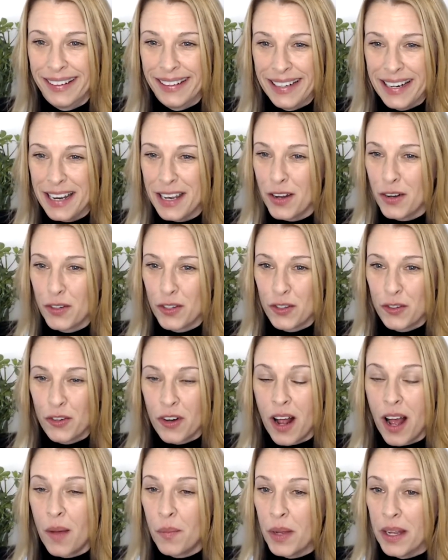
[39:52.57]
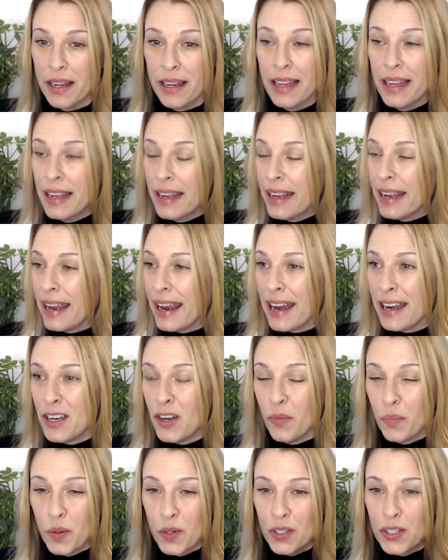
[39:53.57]
There's drama, and you
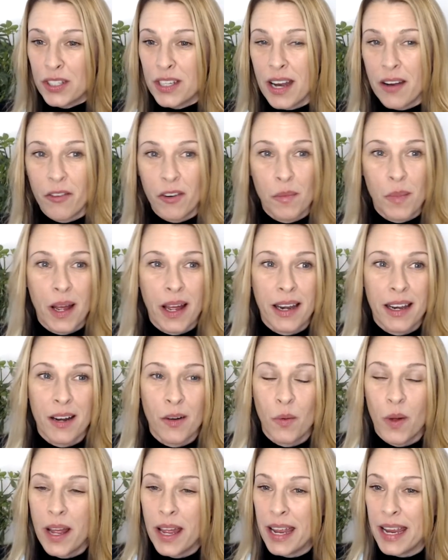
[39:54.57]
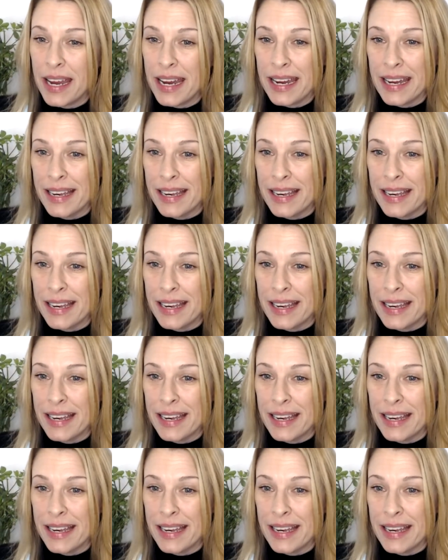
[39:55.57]
pushed everybody away,